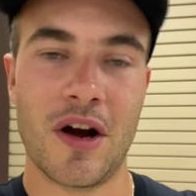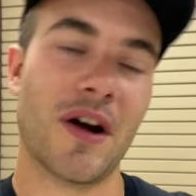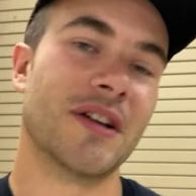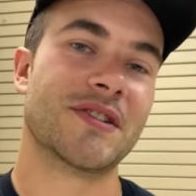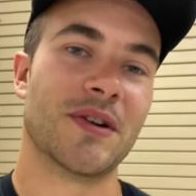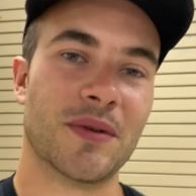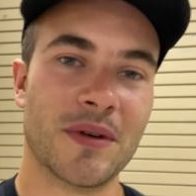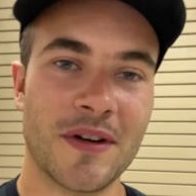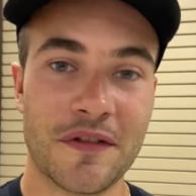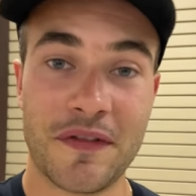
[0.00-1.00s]
All right, so
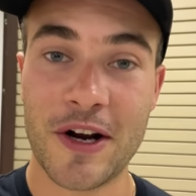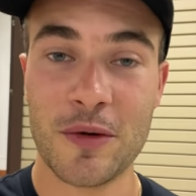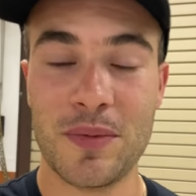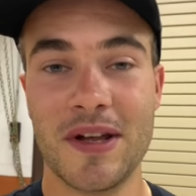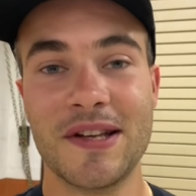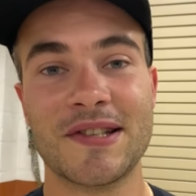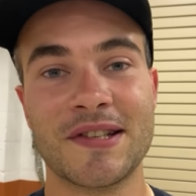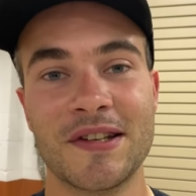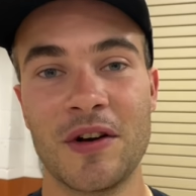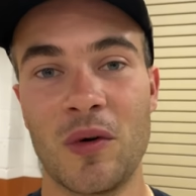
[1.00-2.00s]
final place
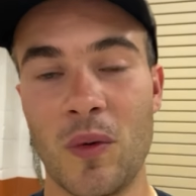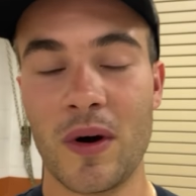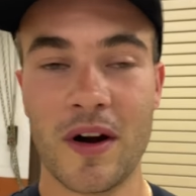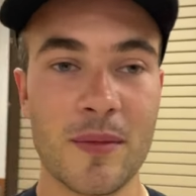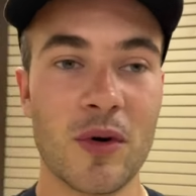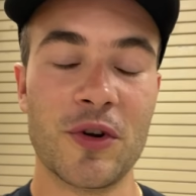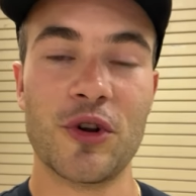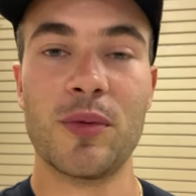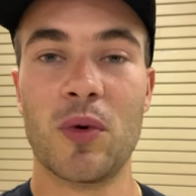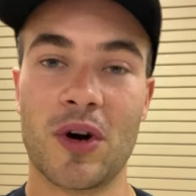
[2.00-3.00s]
where I'm going to
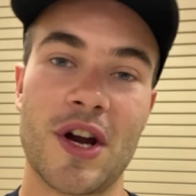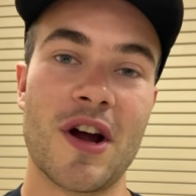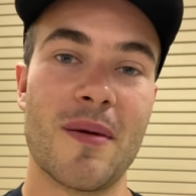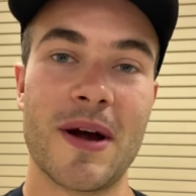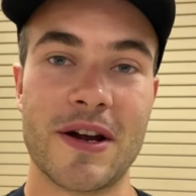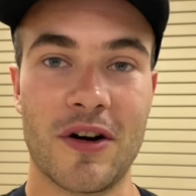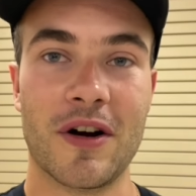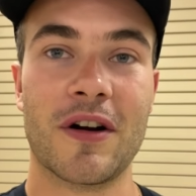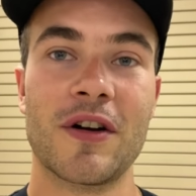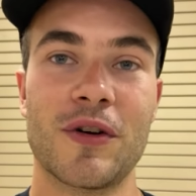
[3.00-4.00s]
be working on my
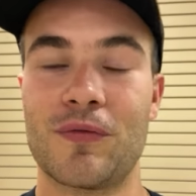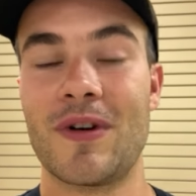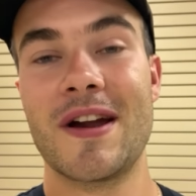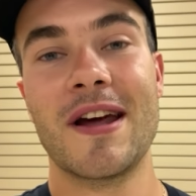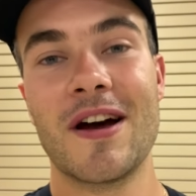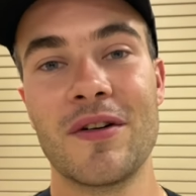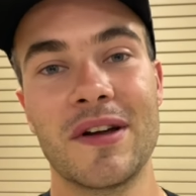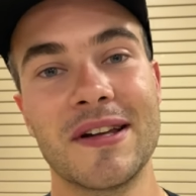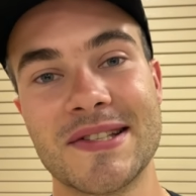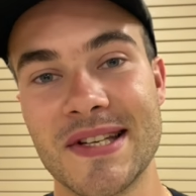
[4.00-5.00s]
car. Right now,
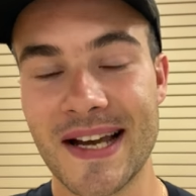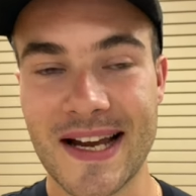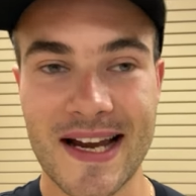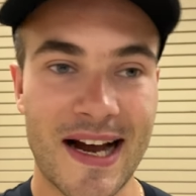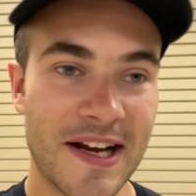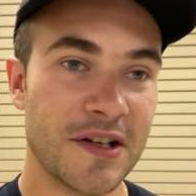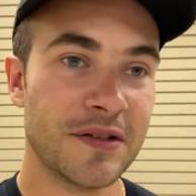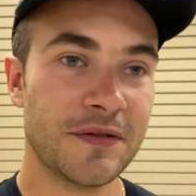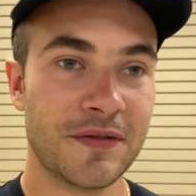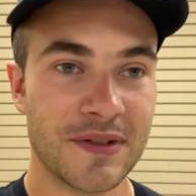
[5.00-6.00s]
it's kind
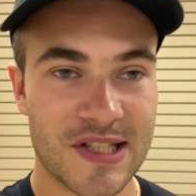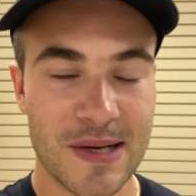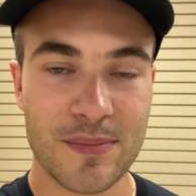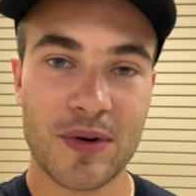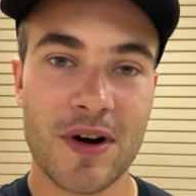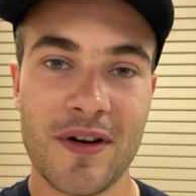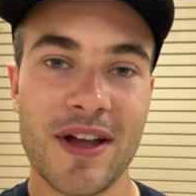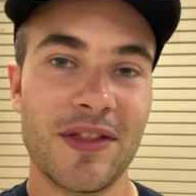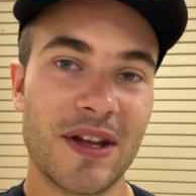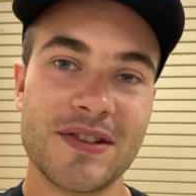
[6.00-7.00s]
of temporary
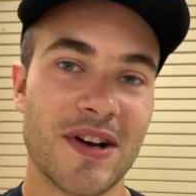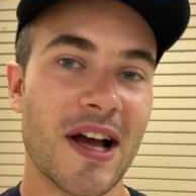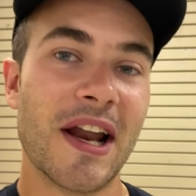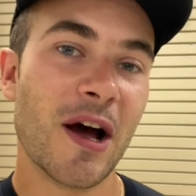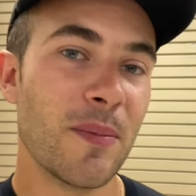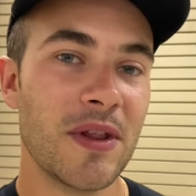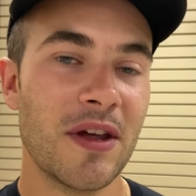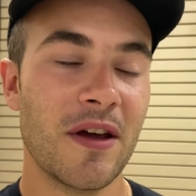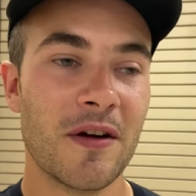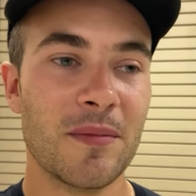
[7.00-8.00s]
and things are kind of up in the
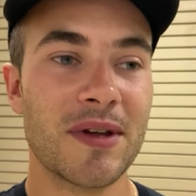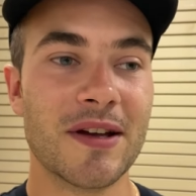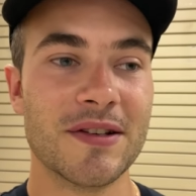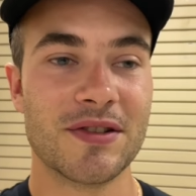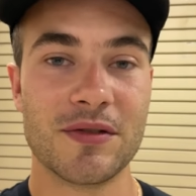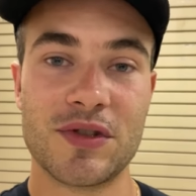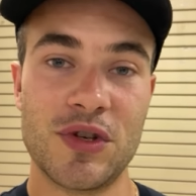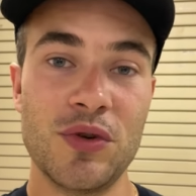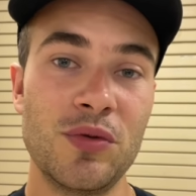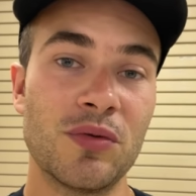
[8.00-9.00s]
air because there's
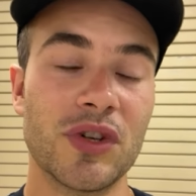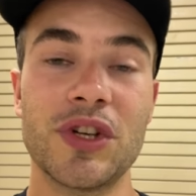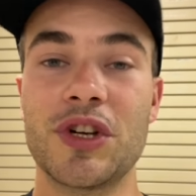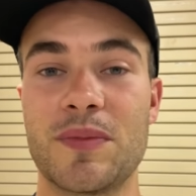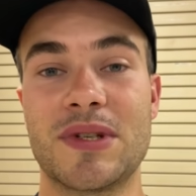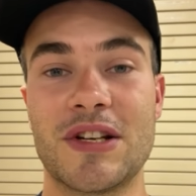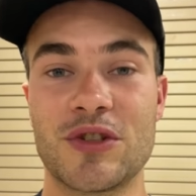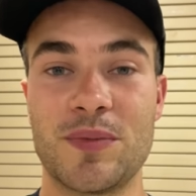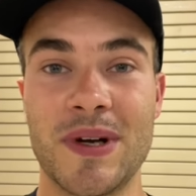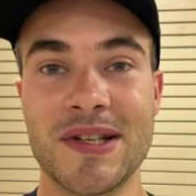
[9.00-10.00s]
two really good potential
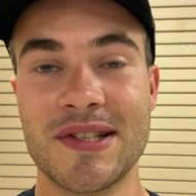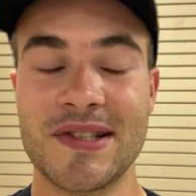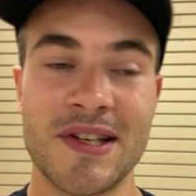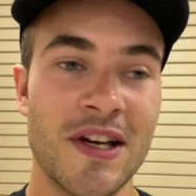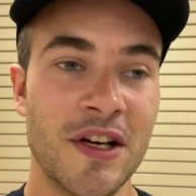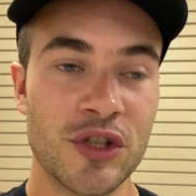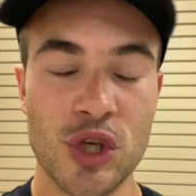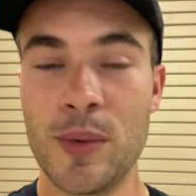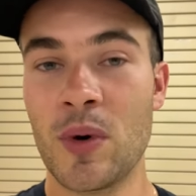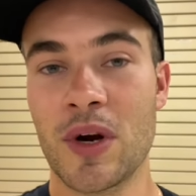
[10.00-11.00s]
places to
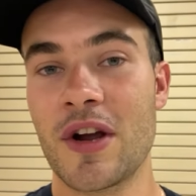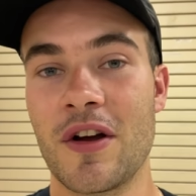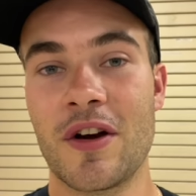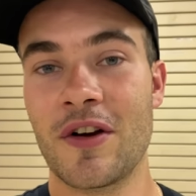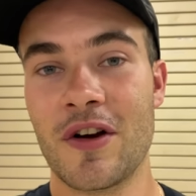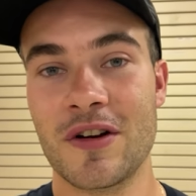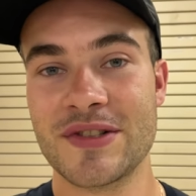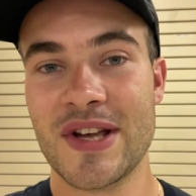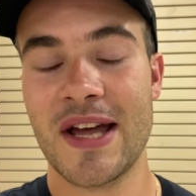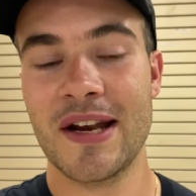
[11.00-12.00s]
be working on our cars
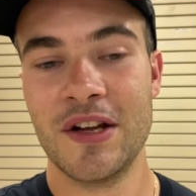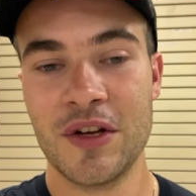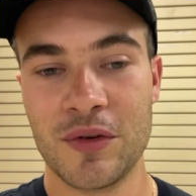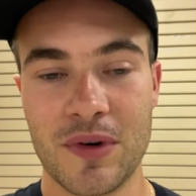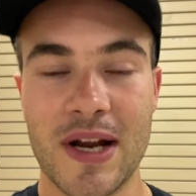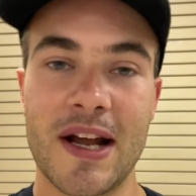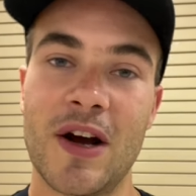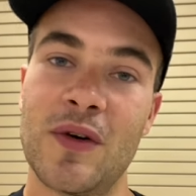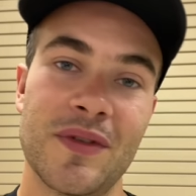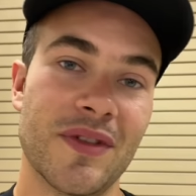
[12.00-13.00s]
at, right
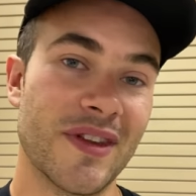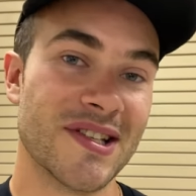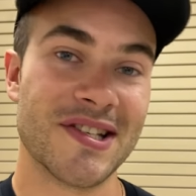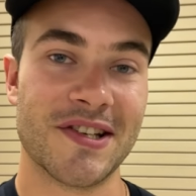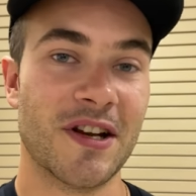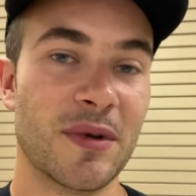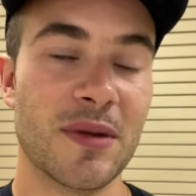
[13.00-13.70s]
now, this is gonna be the